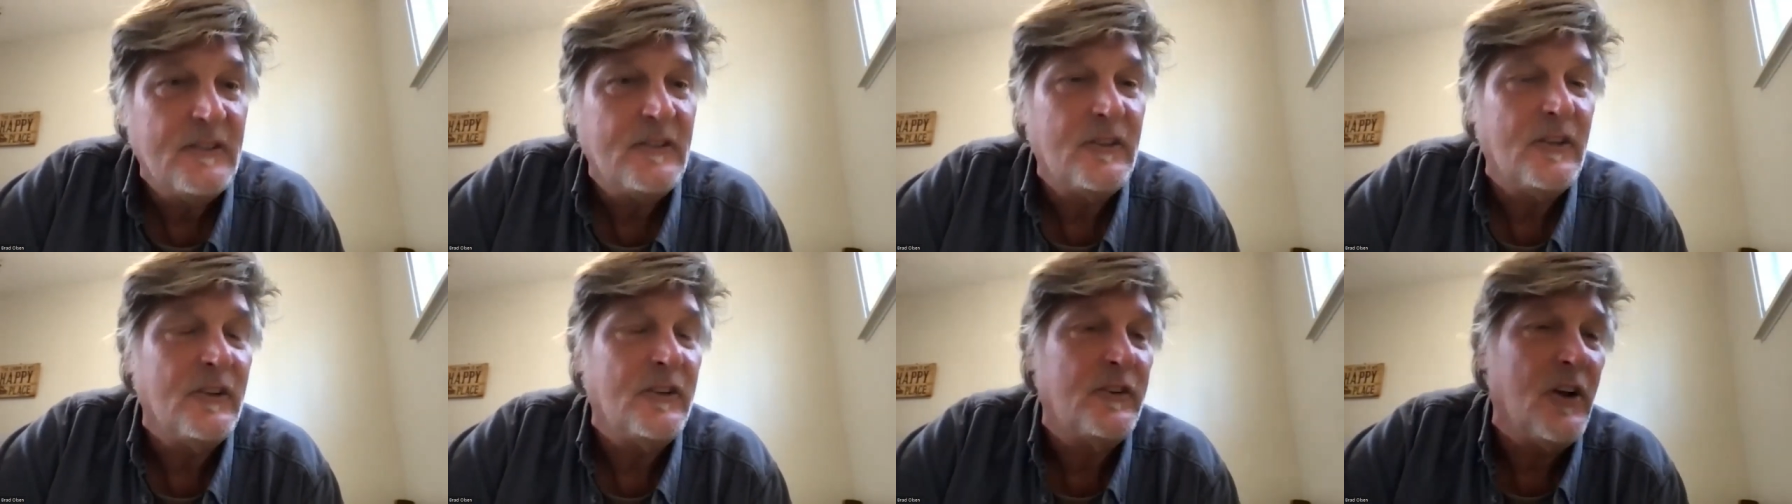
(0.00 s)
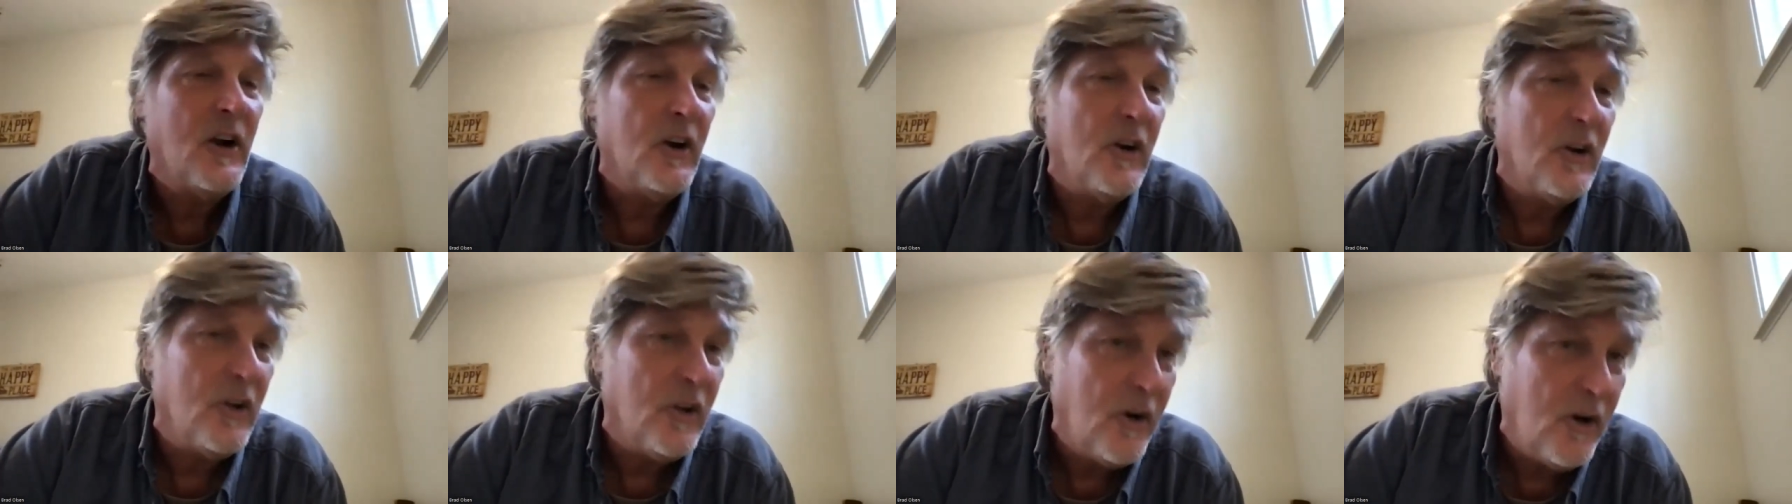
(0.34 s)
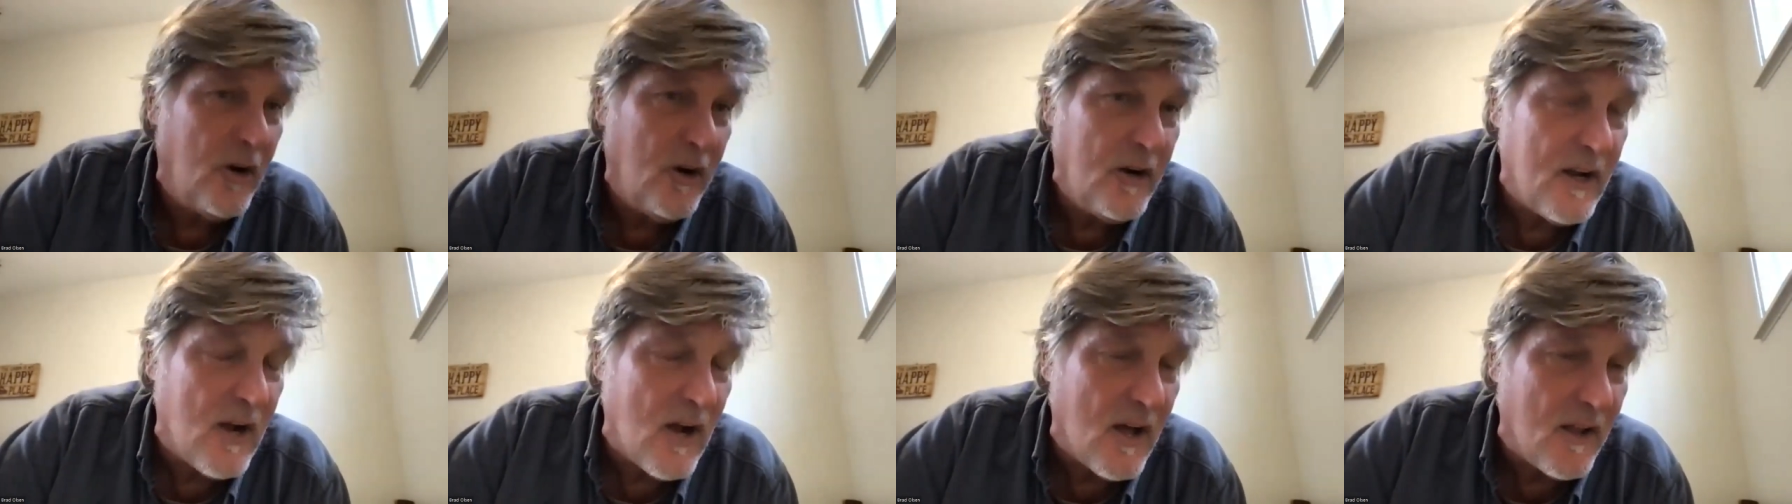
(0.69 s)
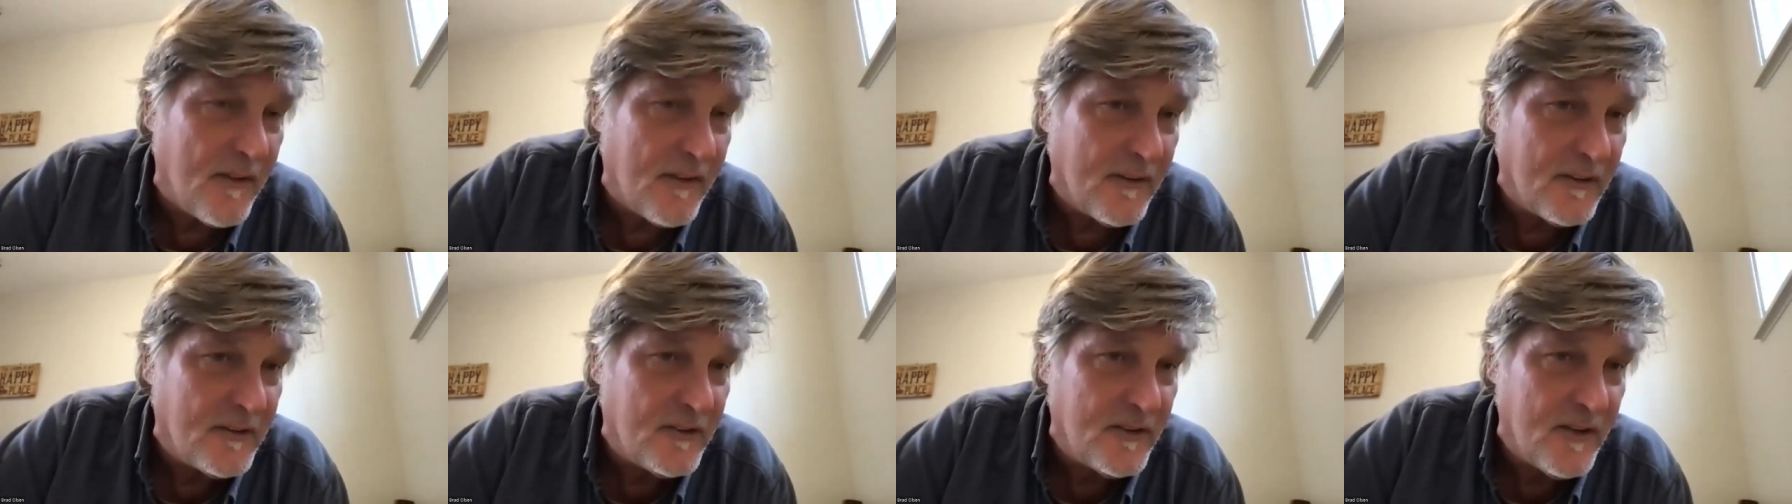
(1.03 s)
to start learning all
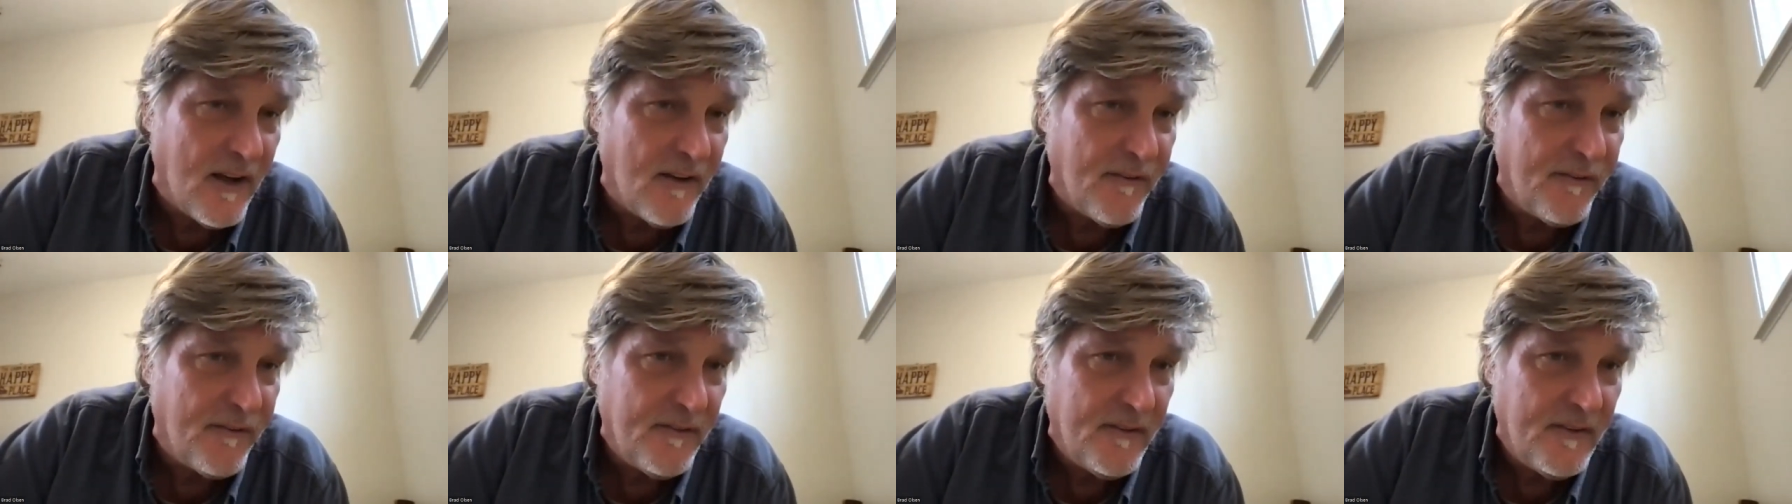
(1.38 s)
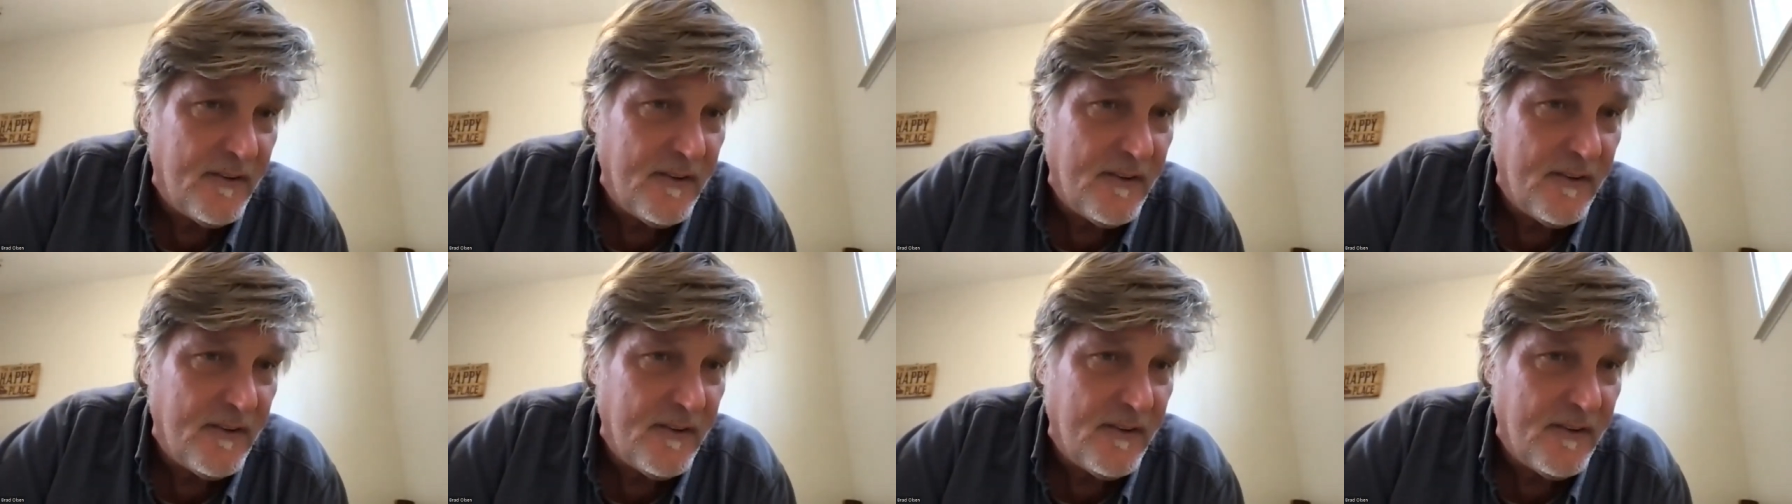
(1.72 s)
this stuff.